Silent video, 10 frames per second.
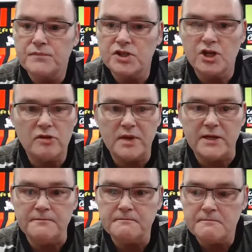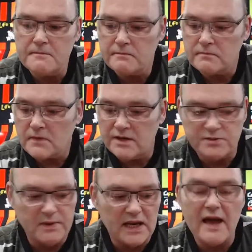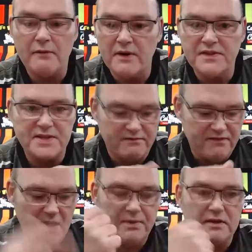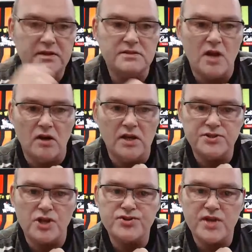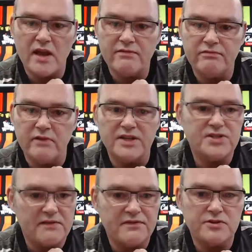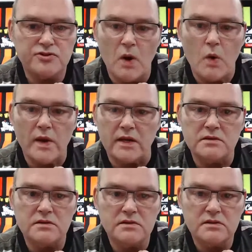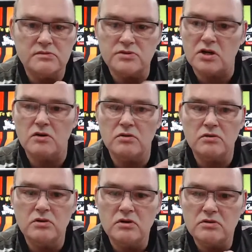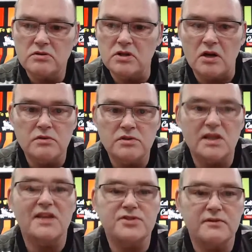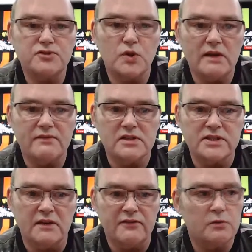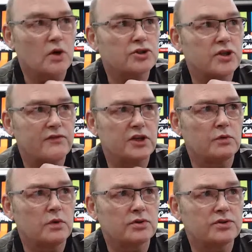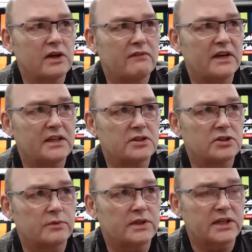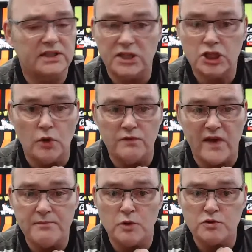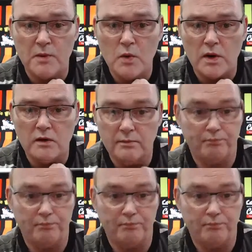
You know what I mean? It's a bit like when they say vaping, it's not safe. Well, it's safer than smoking. So, you know, it's a lesser of two evils, isn't it? If you don't want to have anything to do with nicotine, don't vape, don't smoke.